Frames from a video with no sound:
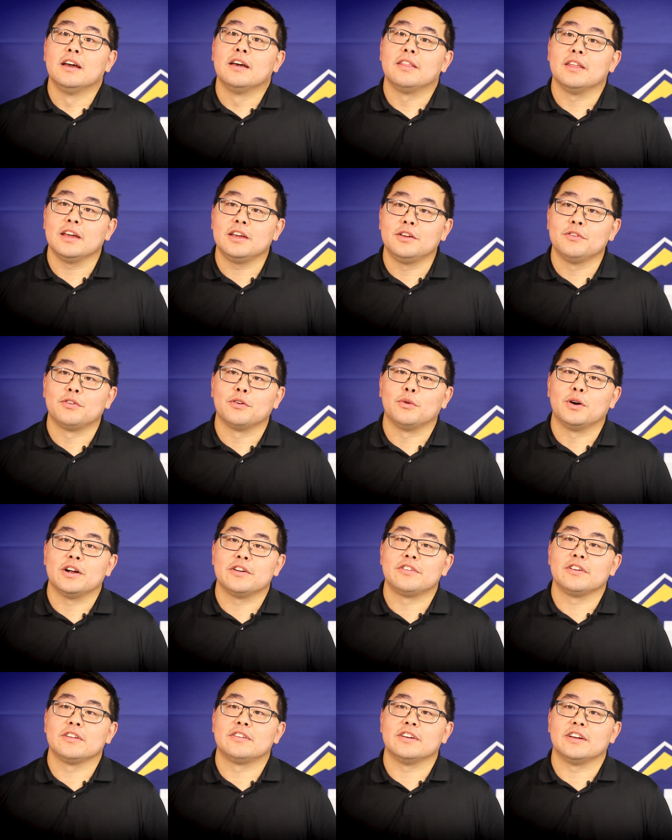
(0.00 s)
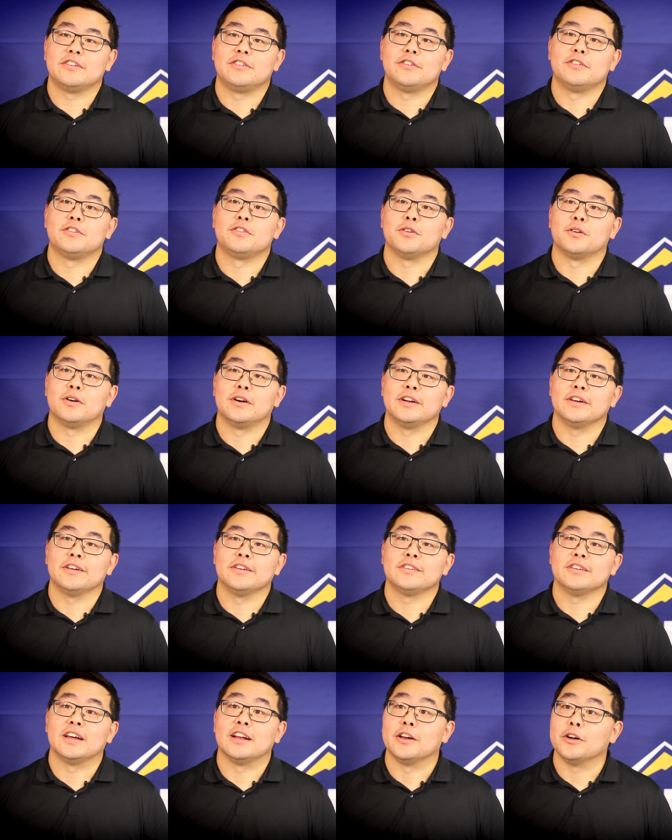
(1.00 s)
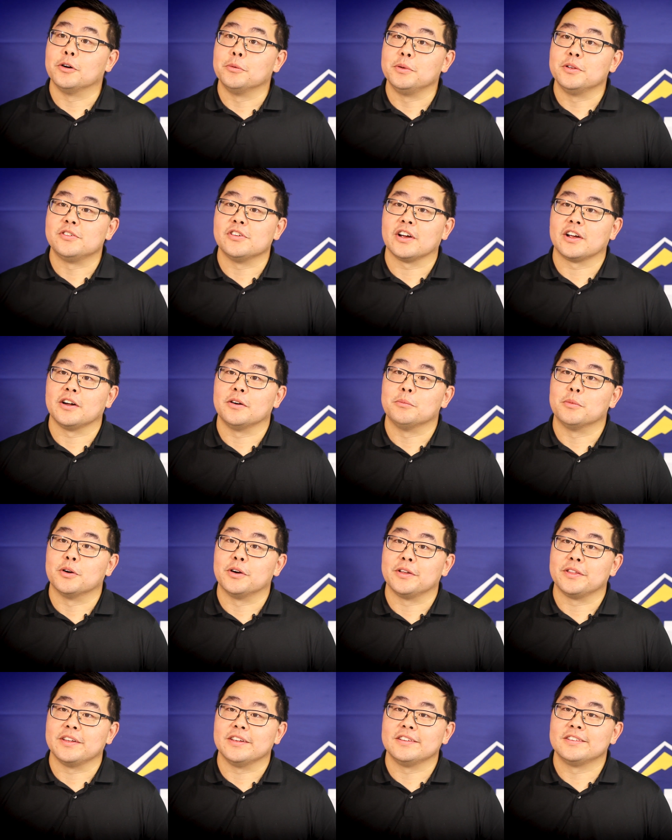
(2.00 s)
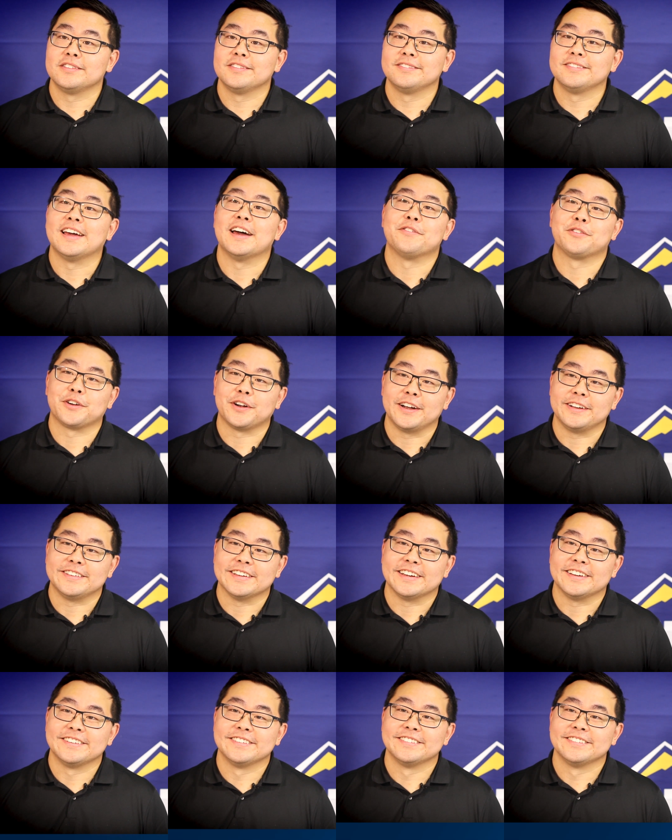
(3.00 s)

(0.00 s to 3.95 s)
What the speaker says: Thank you for watching Tundra Tutorials, and I hope you check out more of these. Have a great day.